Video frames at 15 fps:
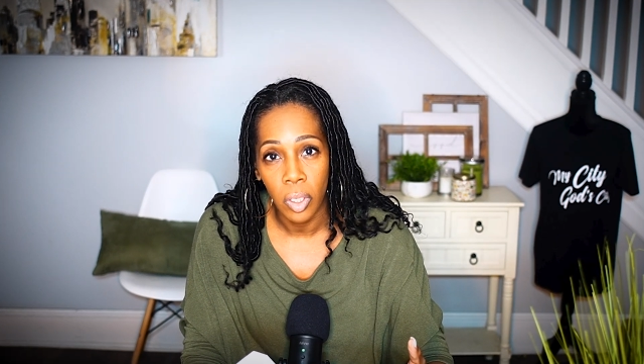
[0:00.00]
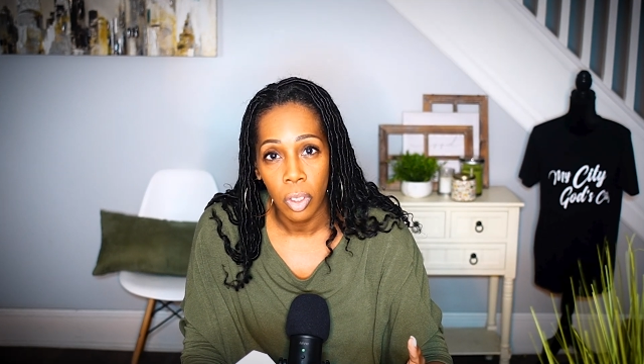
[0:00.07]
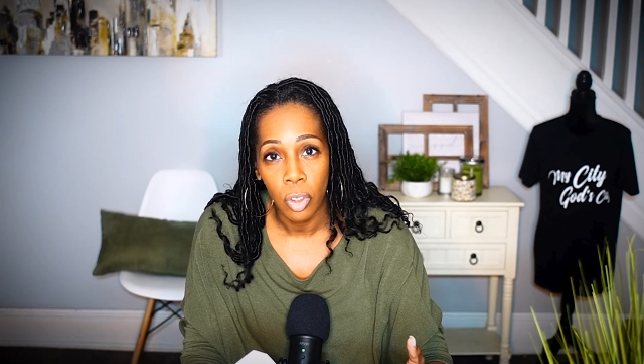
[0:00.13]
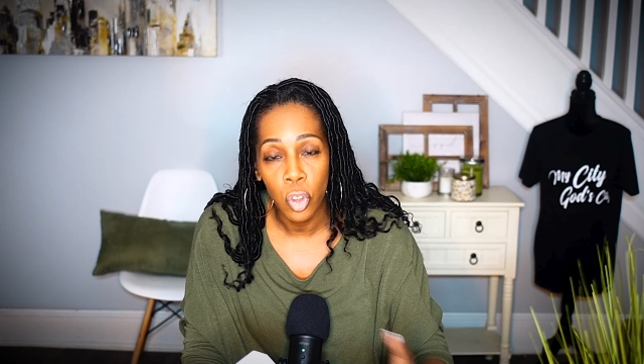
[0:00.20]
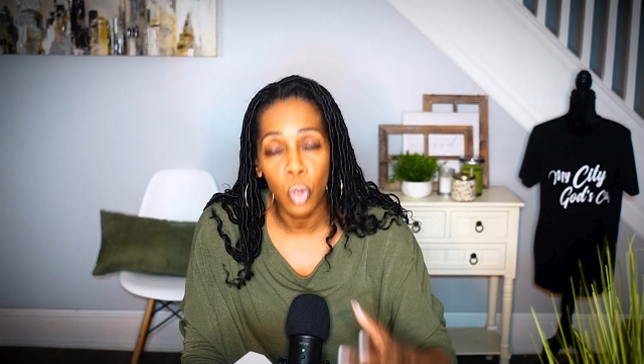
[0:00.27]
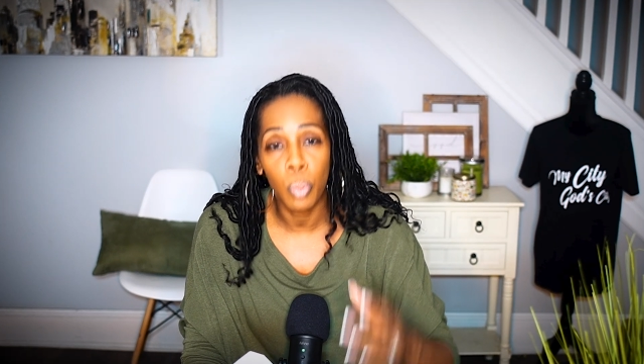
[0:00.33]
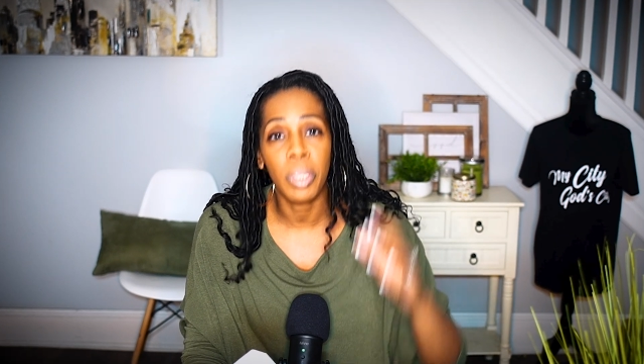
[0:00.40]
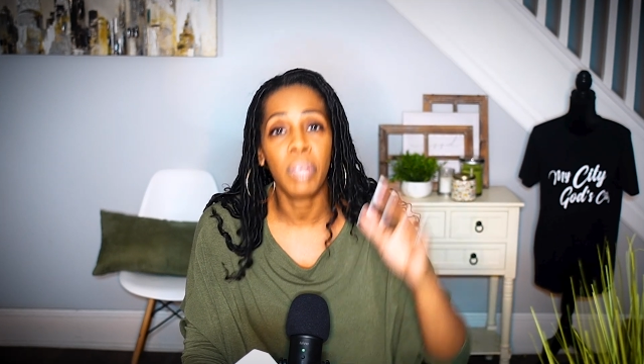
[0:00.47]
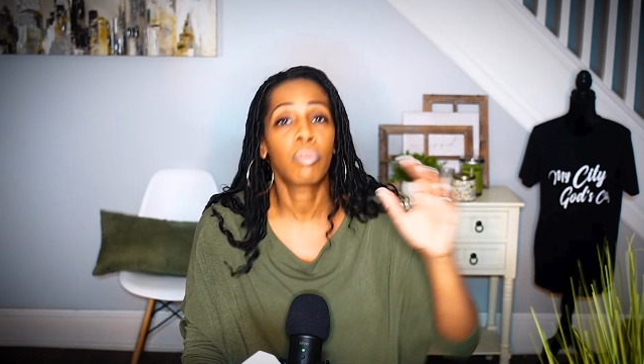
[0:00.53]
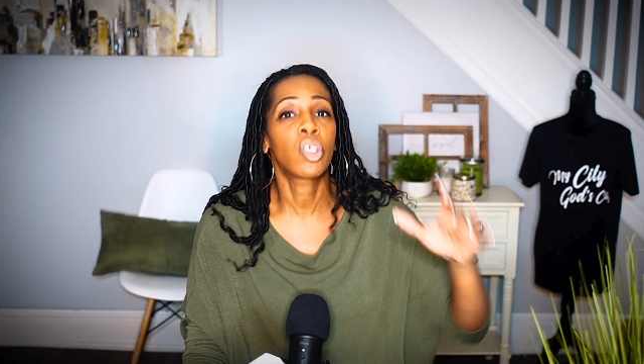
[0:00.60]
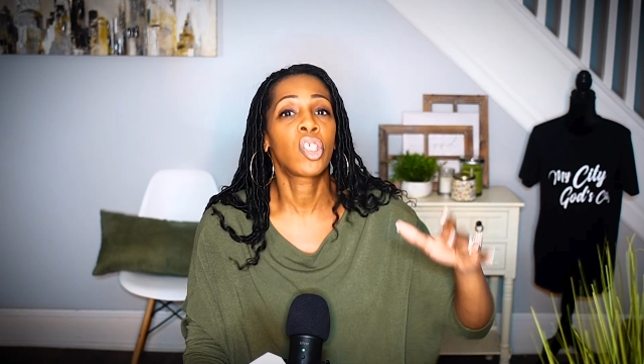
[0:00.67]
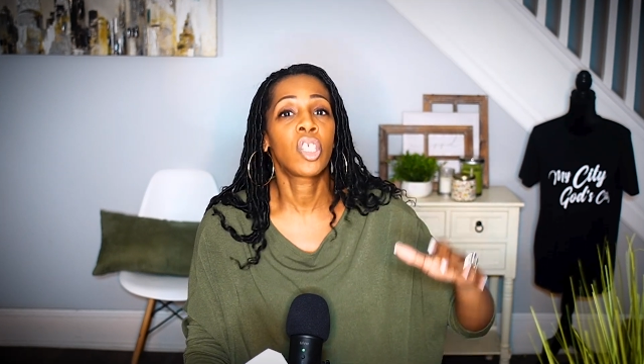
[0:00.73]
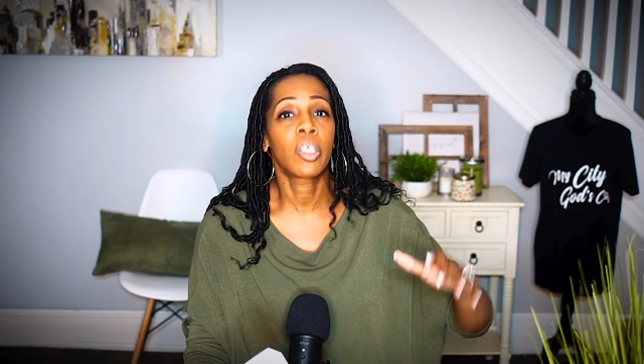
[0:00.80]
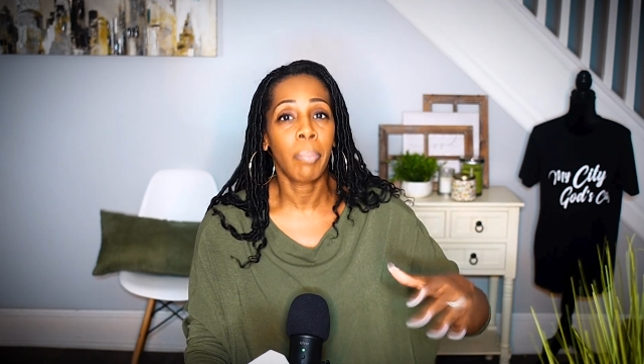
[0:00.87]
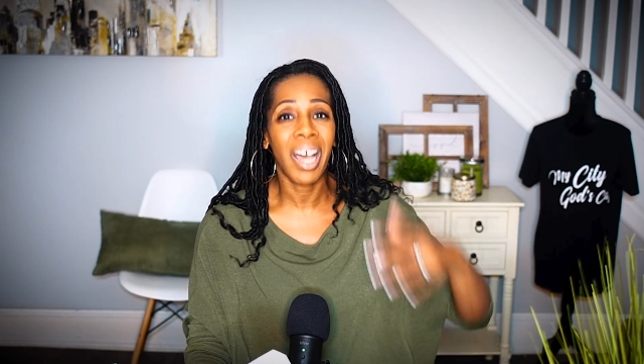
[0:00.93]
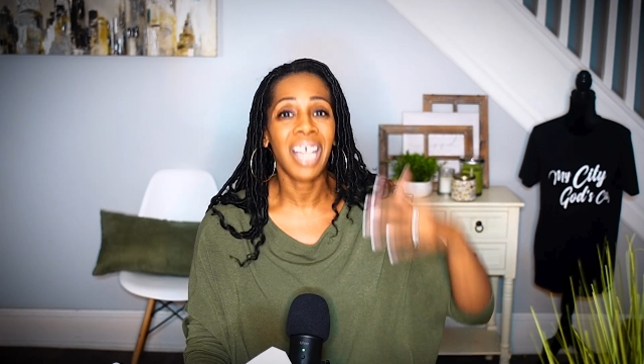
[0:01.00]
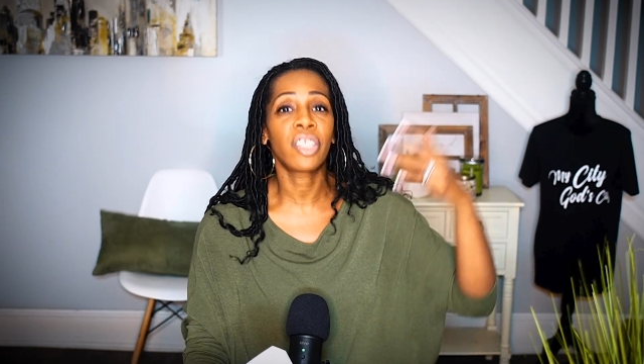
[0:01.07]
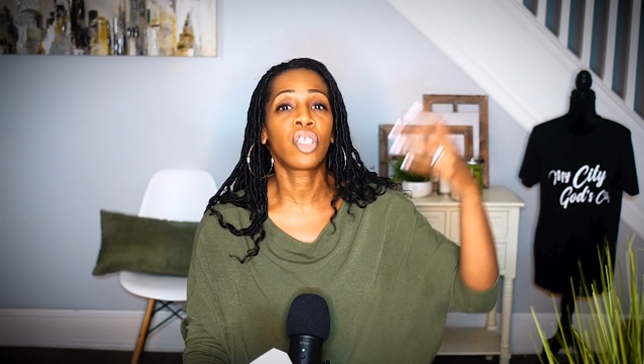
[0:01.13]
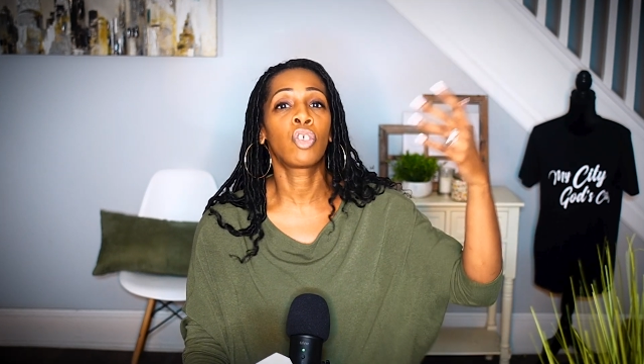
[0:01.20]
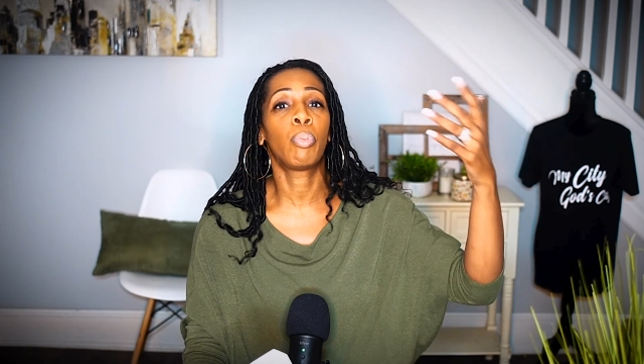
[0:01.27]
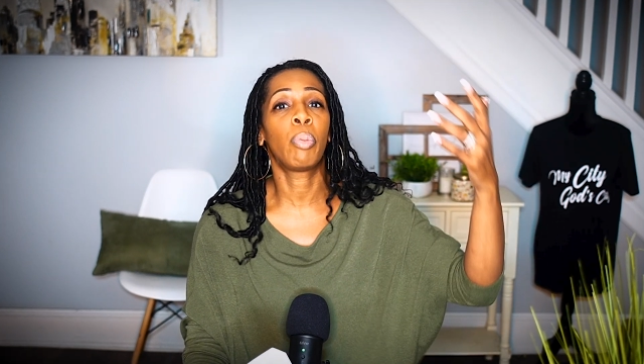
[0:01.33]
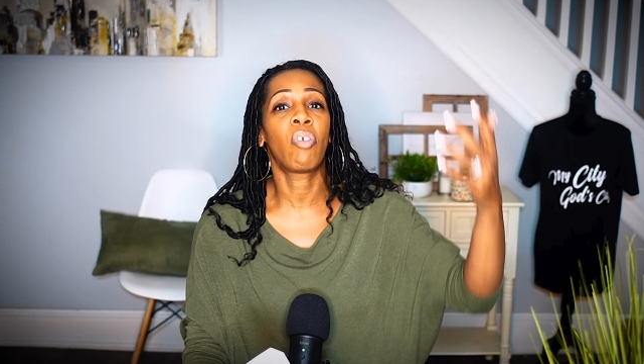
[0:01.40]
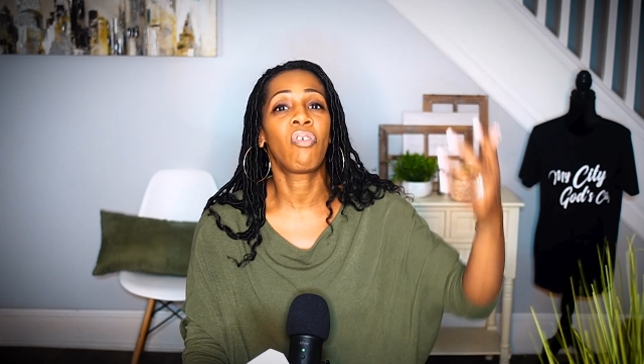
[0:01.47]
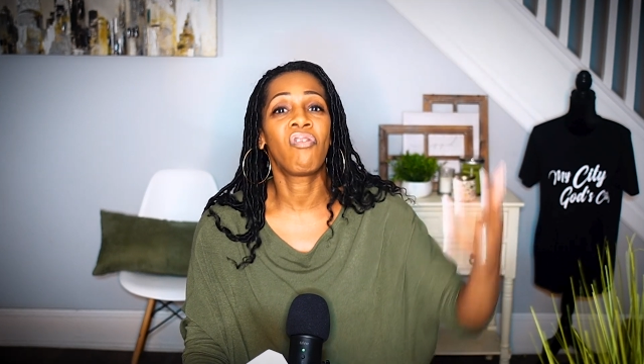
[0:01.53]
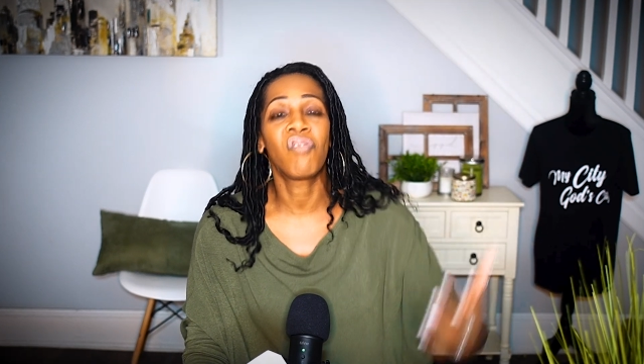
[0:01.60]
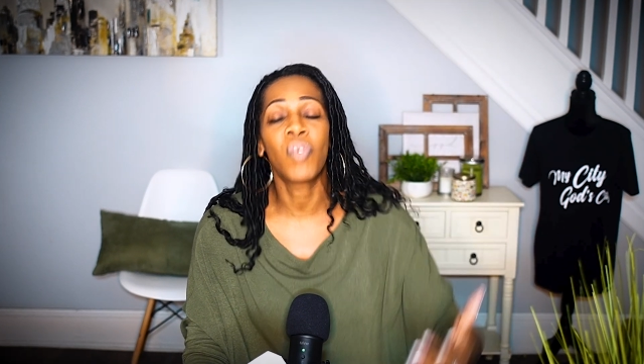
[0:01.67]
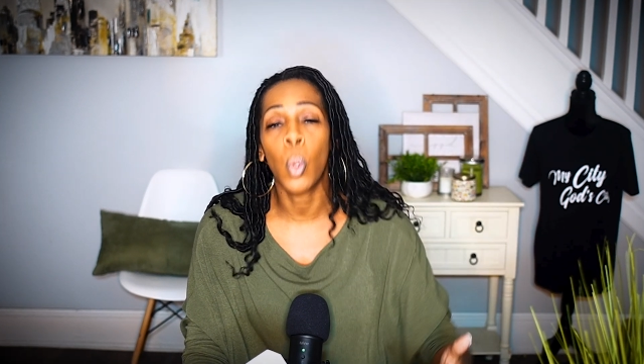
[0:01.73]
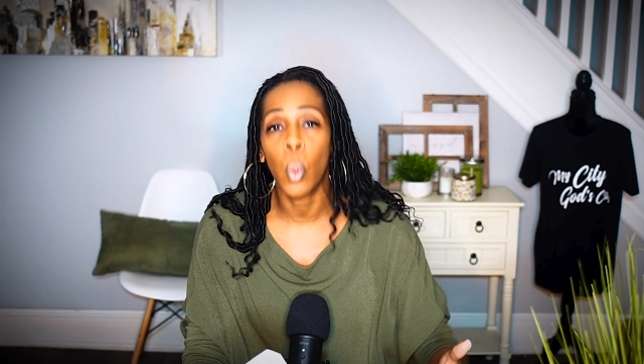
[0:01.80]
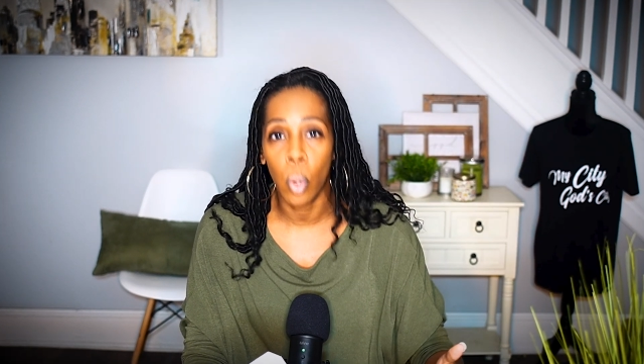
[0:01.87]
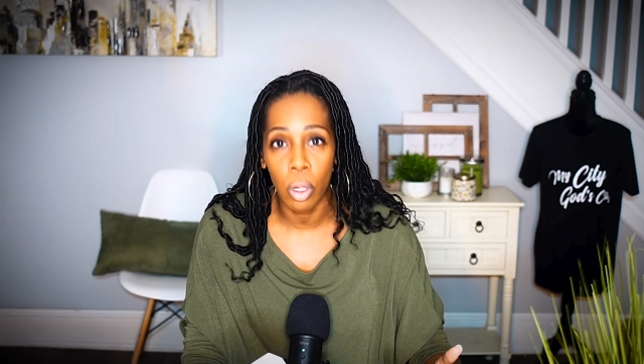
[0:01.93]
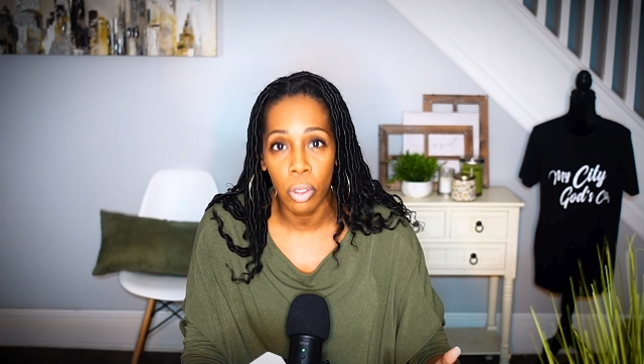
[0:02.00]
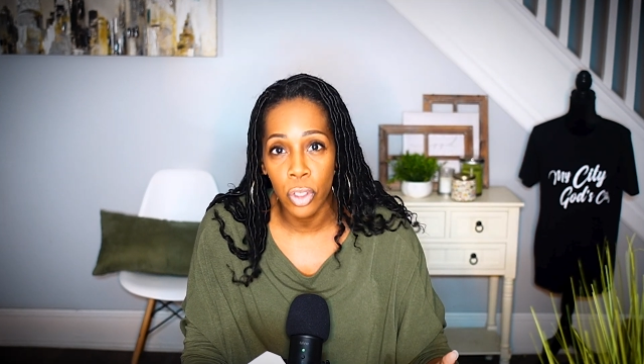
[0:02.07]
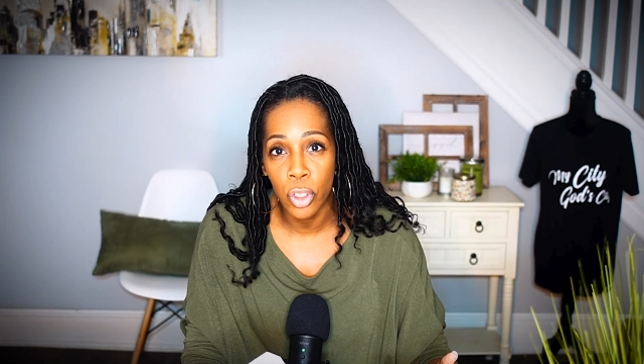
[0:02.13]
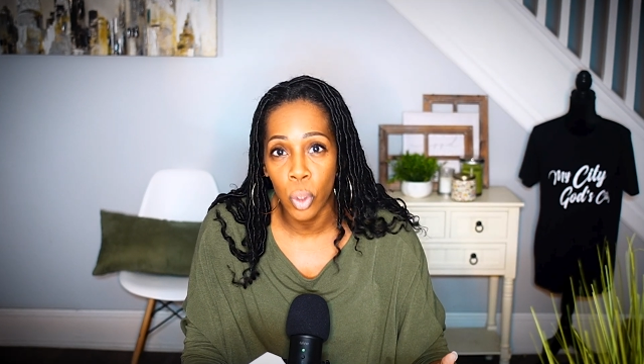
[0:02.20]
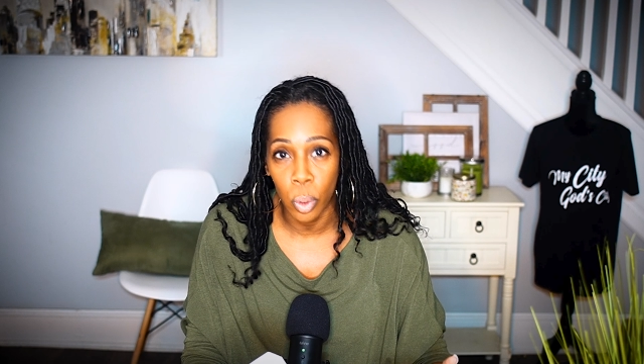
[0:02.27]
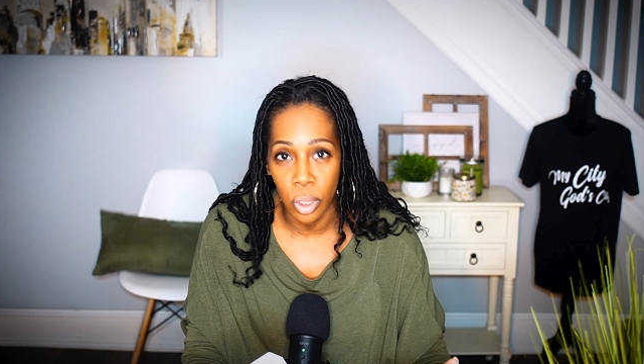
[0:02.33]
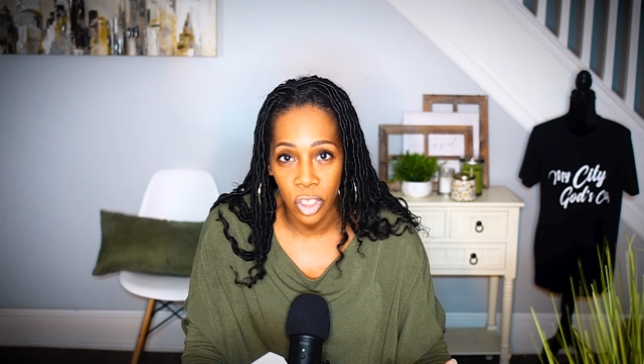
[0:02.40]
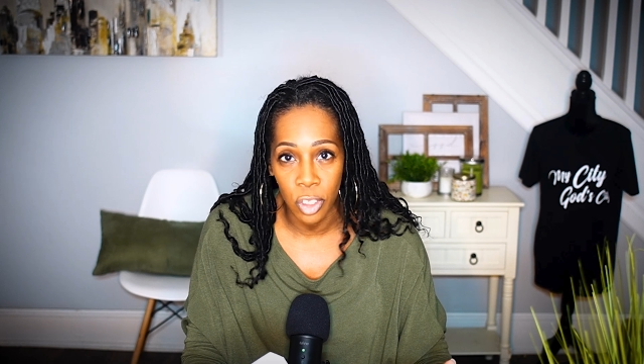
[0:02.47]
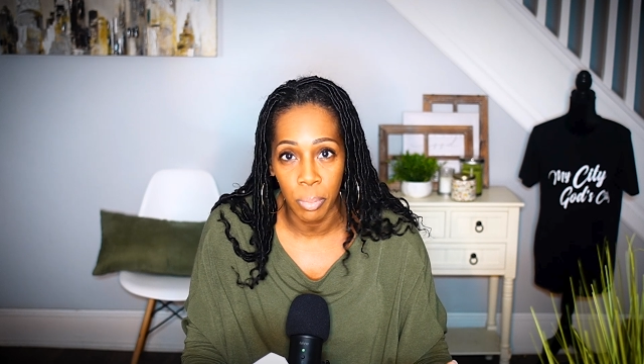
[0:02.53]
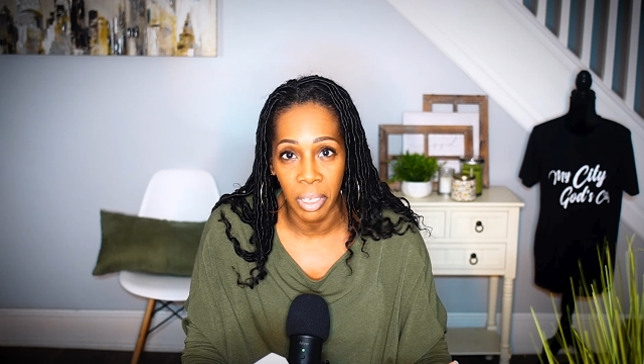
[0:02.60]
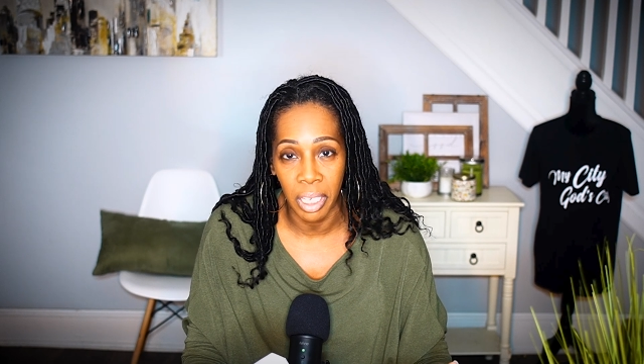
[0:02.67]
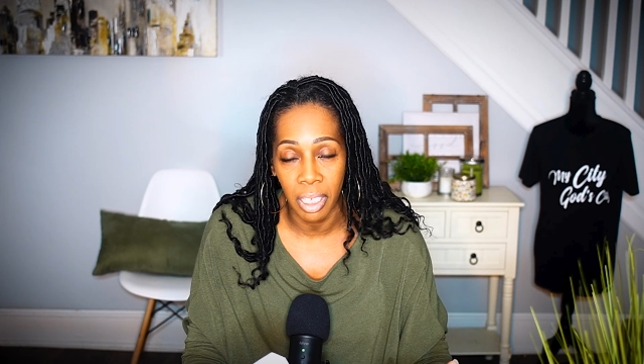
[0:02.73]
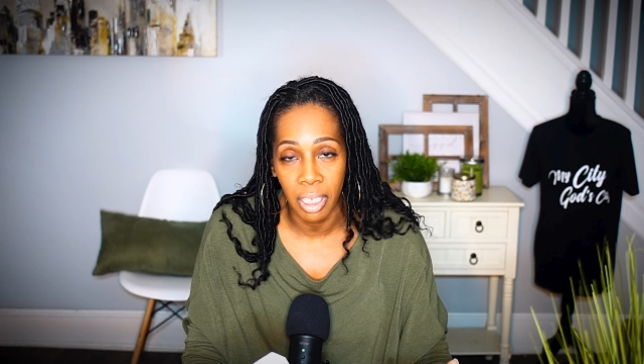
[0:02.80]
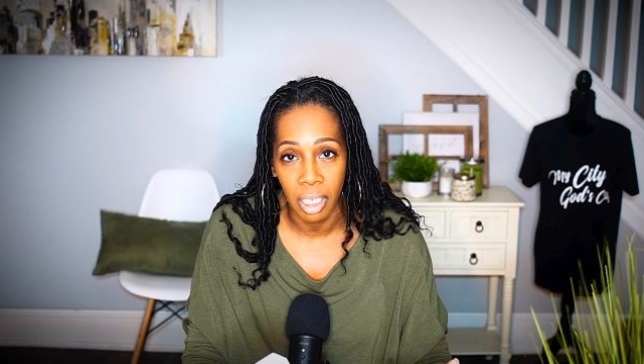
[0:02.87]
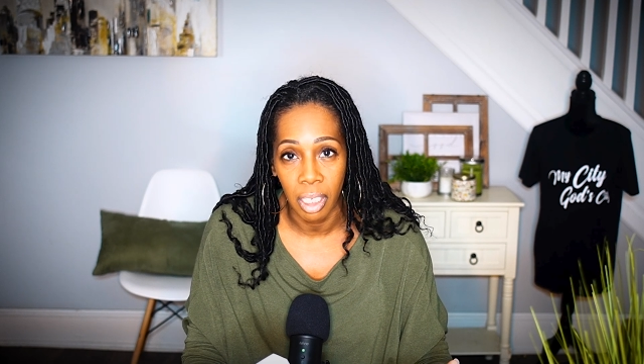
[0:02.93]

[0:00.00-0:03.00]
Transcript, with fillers: to be responsible for, so to speak.